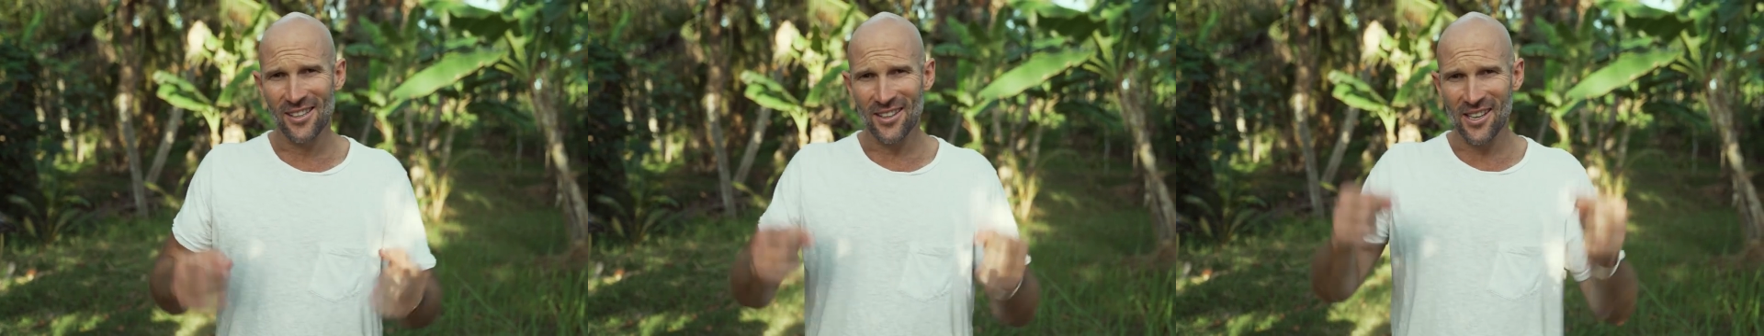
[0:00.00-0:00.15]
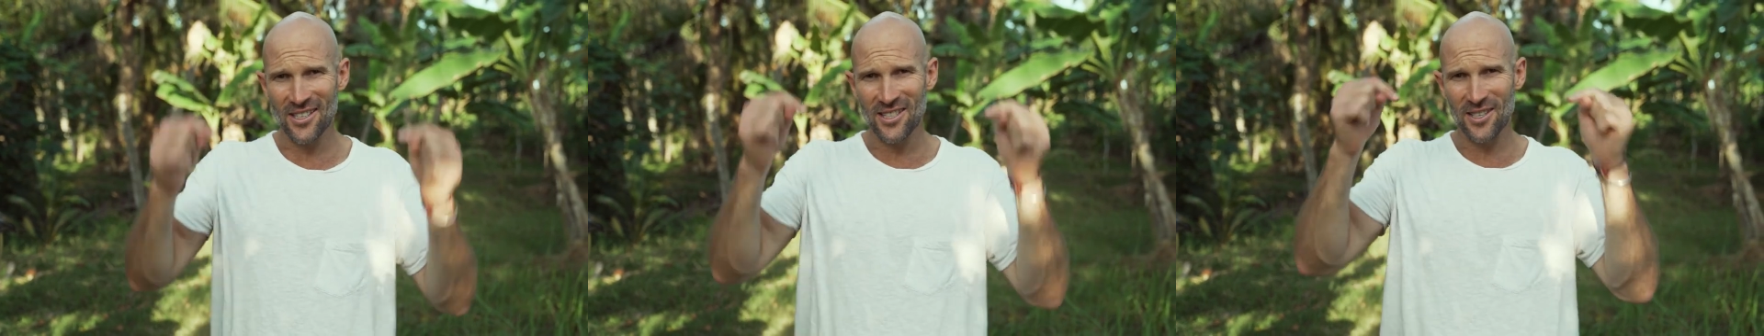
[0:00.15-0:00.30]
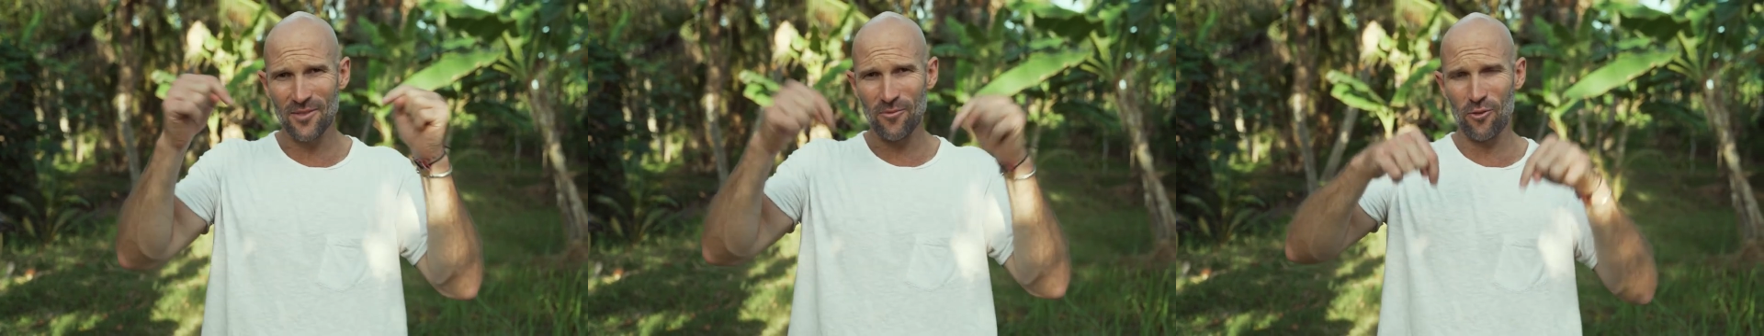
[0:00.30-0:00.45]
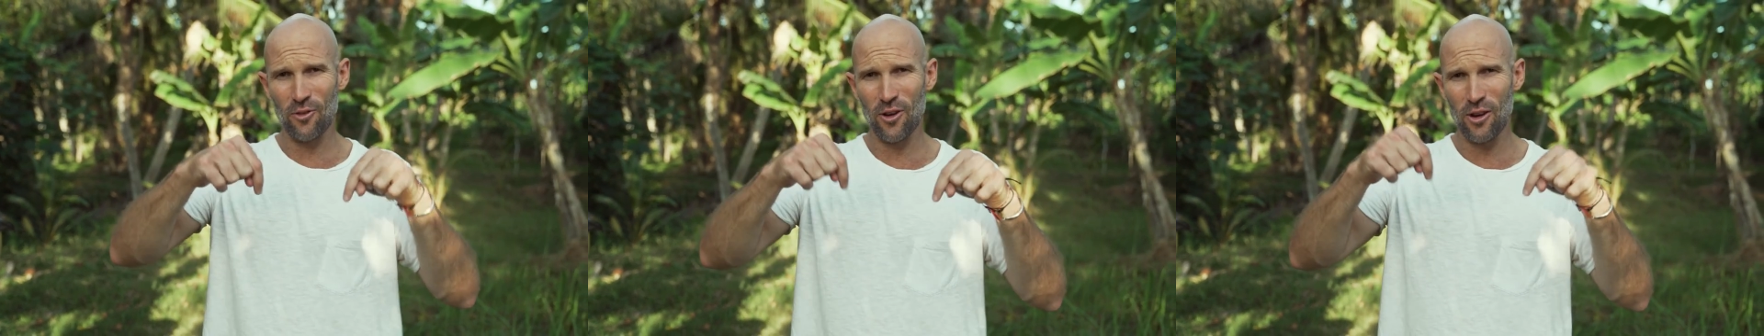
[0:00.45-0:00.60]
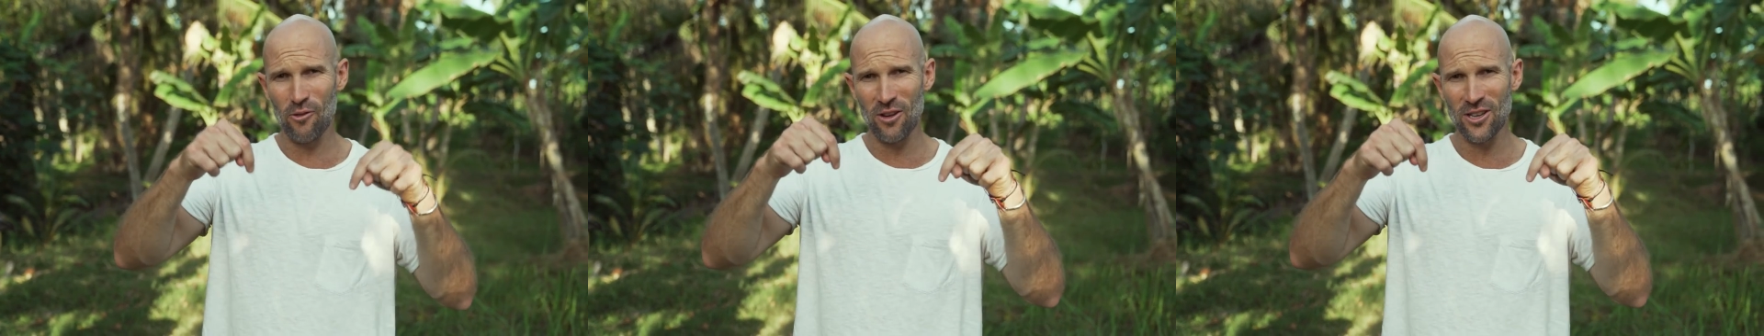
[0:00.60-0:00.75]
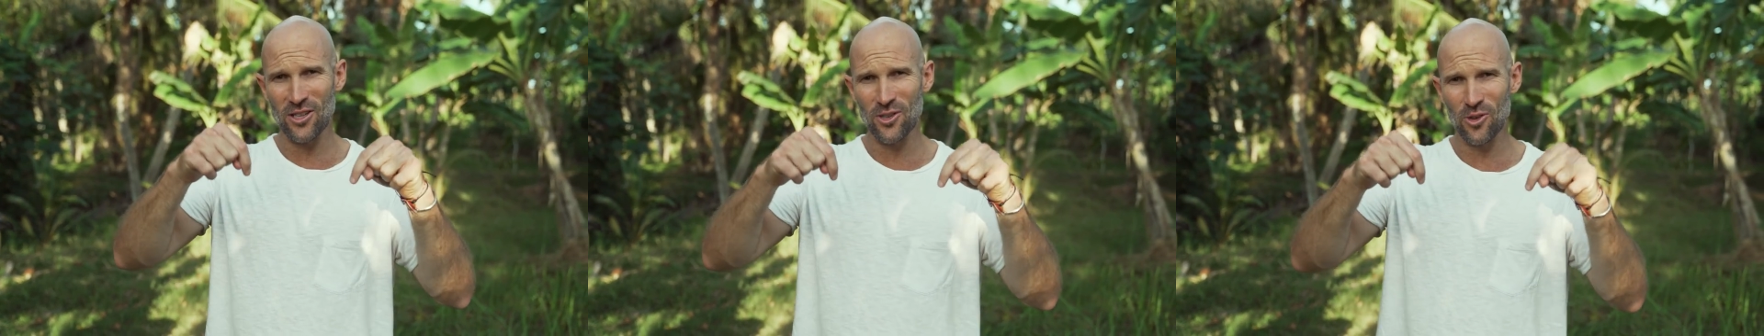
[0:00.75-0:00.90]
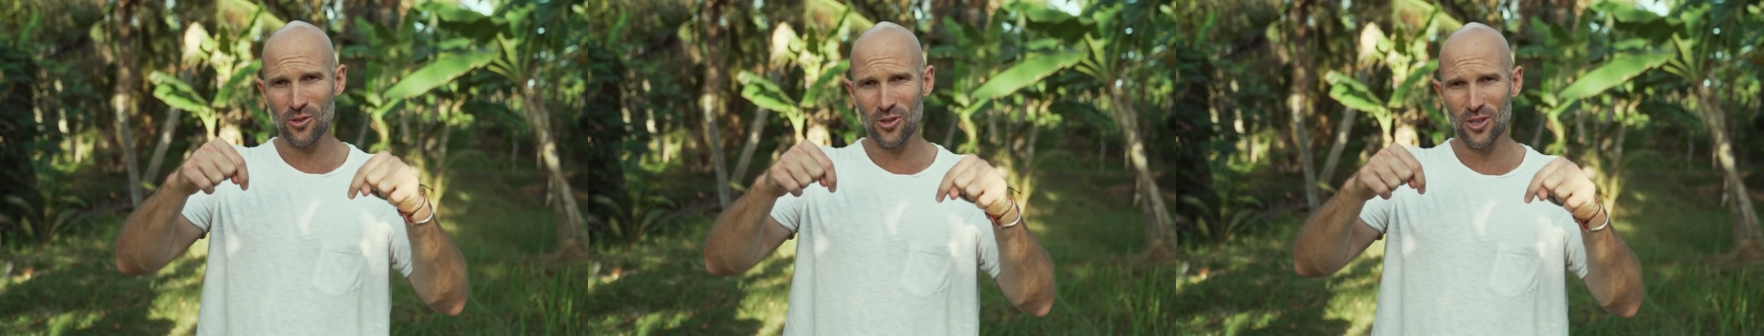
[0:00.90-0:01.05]
There's some free
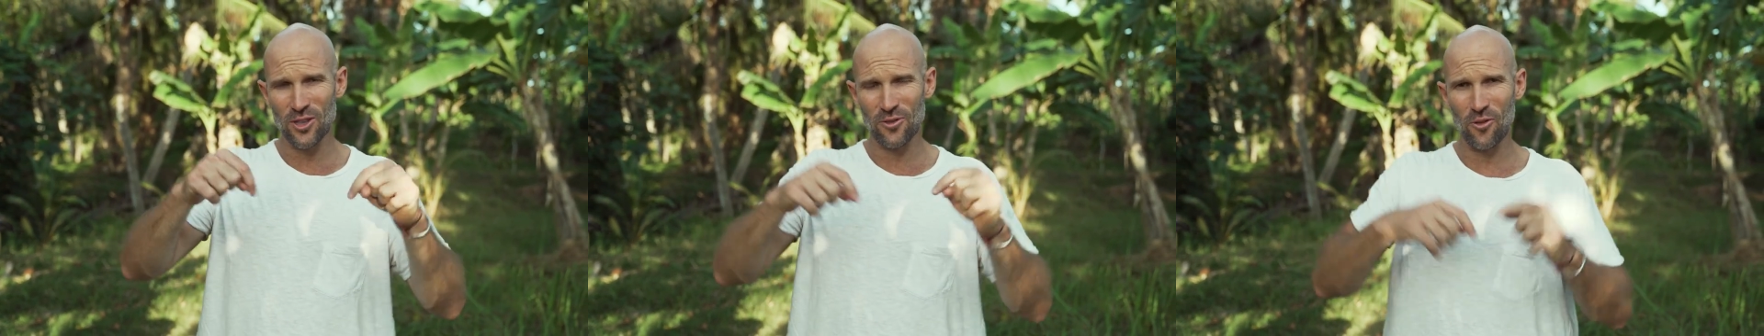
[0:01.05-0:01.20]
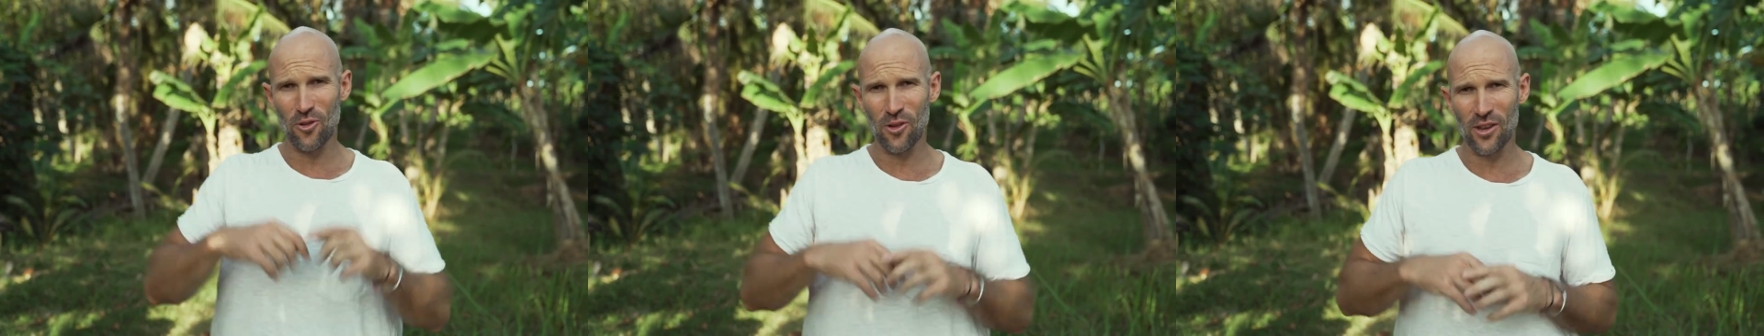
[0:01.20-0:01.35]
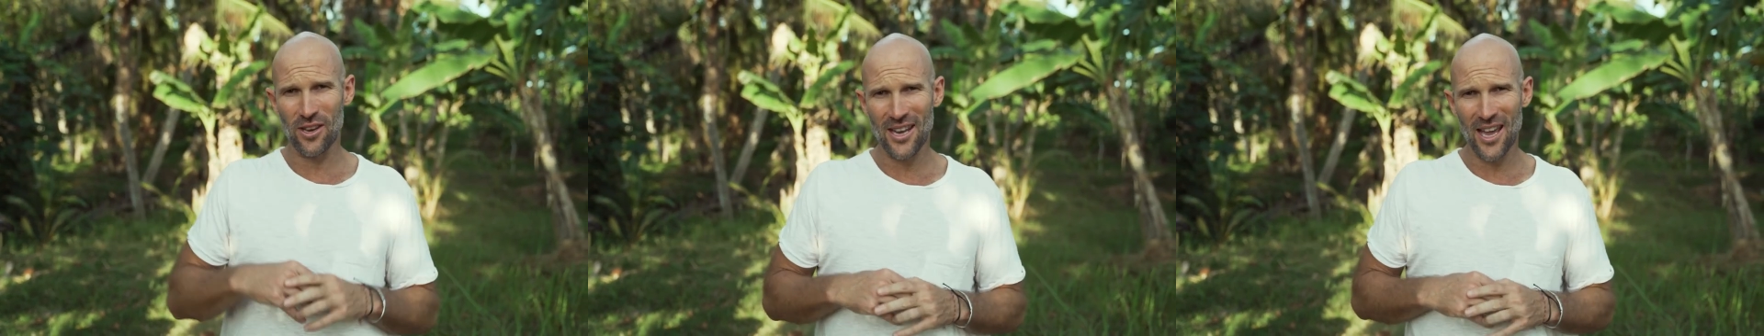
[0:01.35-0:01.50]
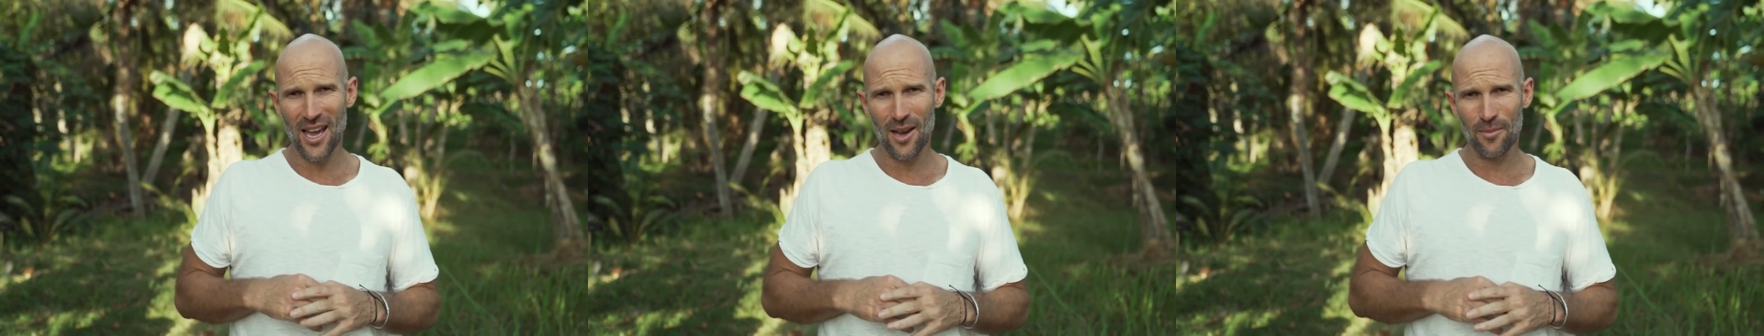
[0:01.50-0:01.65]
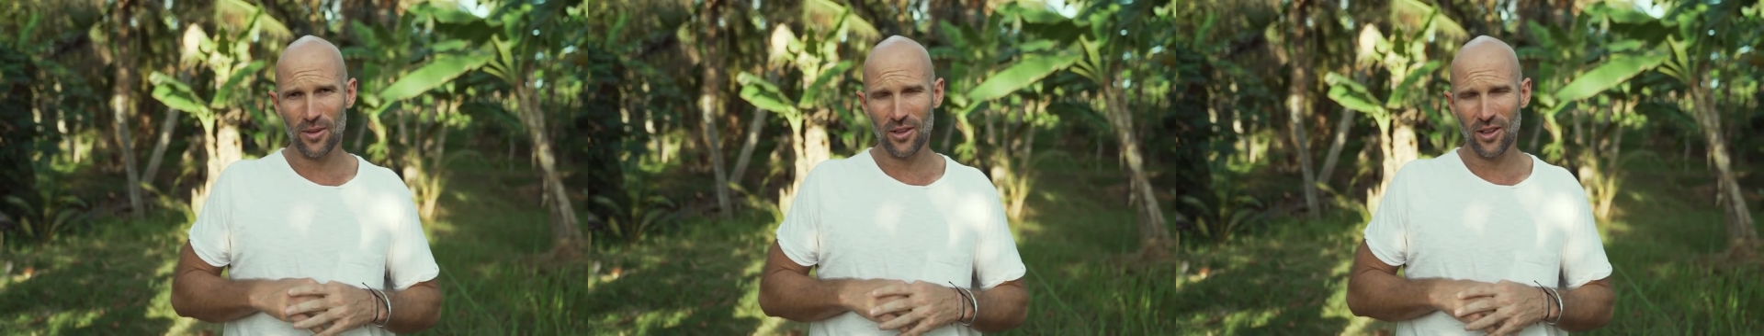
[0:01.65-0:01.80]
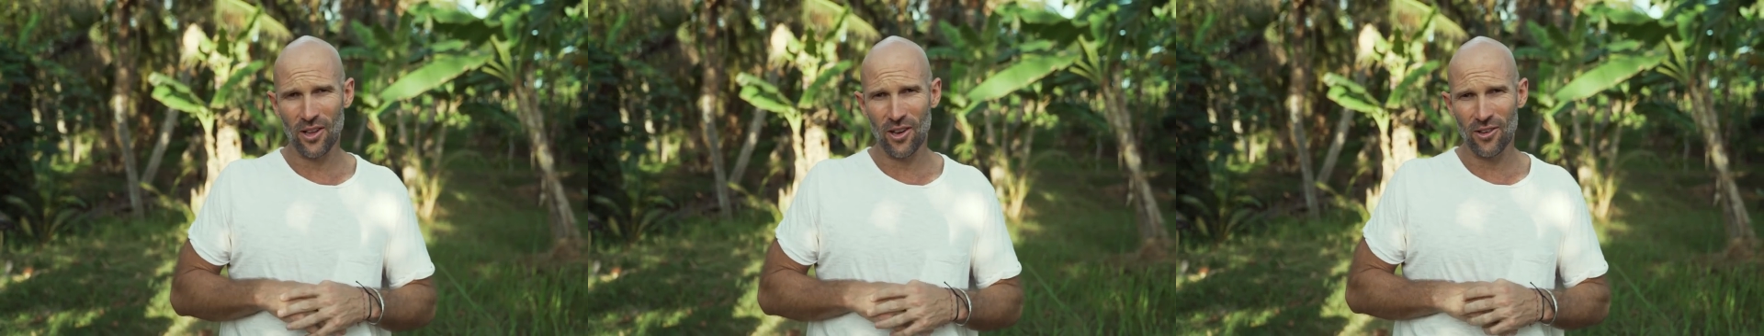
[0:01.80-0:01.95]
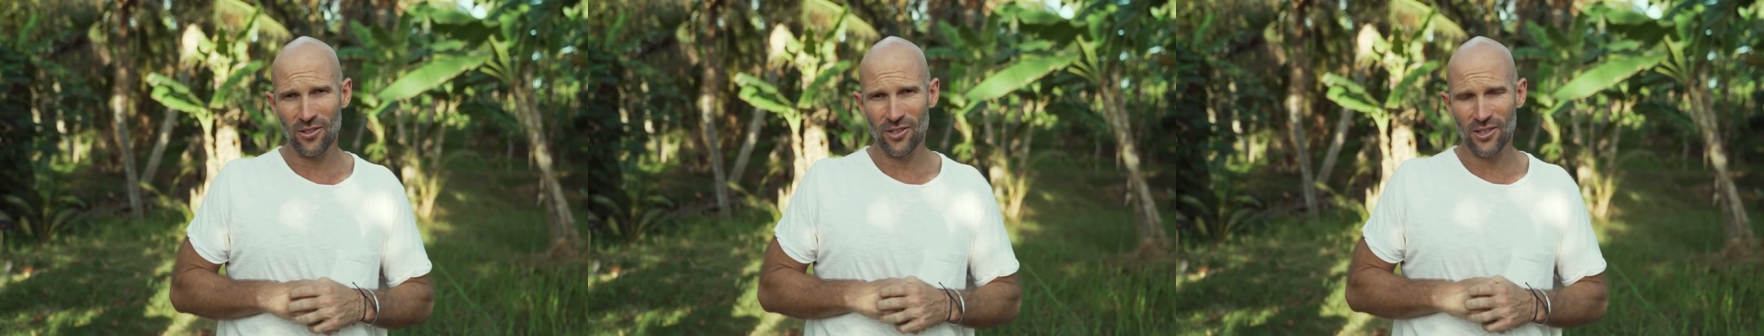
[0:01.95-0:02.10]
resources for you down below.